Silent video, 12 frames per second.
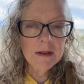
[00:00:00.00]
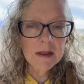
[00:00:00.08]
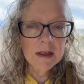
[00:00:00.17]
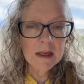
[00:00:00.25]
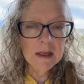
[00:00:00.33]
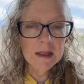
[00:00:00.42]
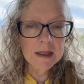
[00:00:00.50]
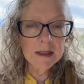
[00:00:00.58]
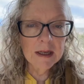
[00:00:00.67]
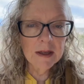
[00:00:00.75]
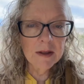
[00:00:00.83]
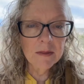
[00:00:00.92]

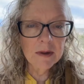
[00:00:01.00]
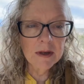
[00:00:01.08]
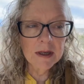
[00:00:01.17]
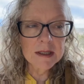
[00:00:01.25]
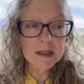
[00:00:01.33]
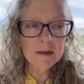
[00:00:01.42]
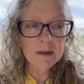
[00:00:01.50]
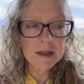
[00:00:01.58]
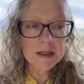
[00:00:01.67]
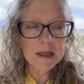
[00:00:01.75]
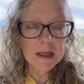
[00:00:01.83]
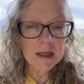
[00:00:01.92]
healing, now that we're nicely
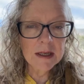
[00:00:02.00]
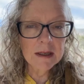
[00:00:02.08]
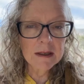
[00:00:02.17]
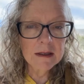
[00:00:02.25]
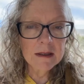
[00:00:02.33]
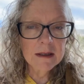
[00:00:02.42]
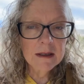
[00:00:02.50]
resonating.